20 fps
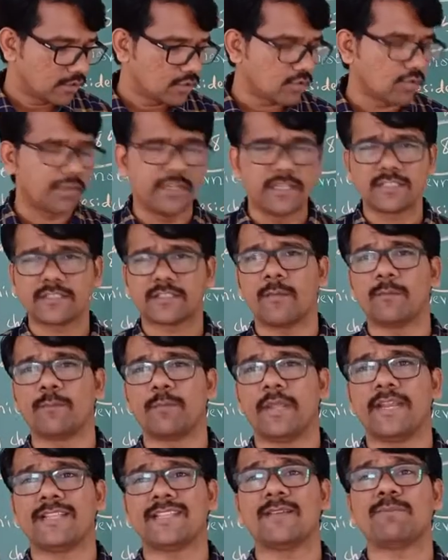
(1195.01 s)
So he is
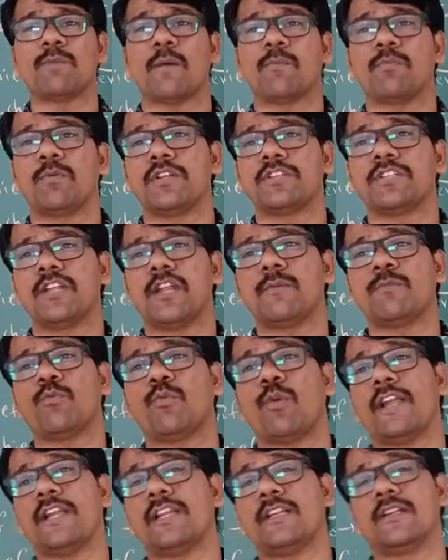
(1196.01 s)
comparing the population of
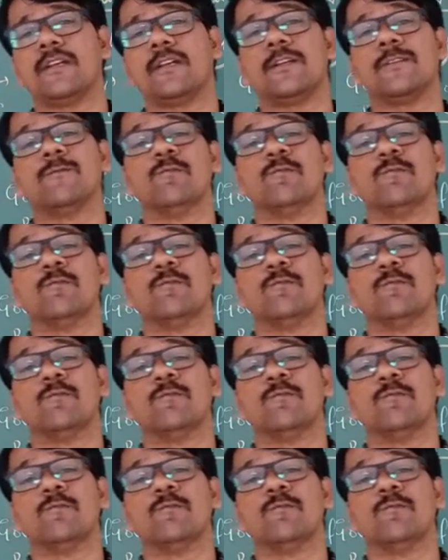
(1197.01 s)
white